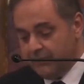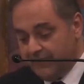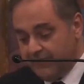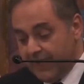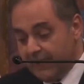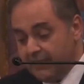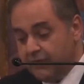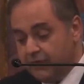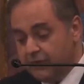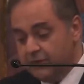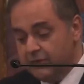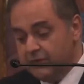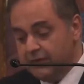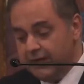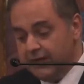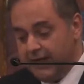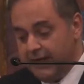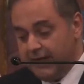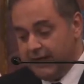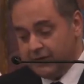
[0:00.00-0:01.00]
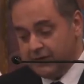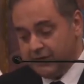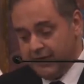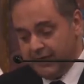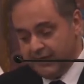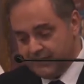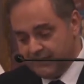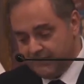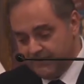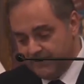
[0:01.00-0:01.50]
valued and
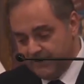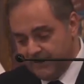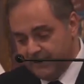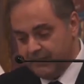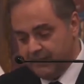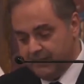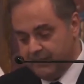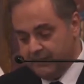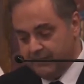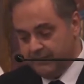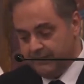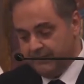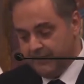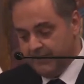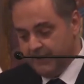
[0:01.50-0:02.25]
transfigured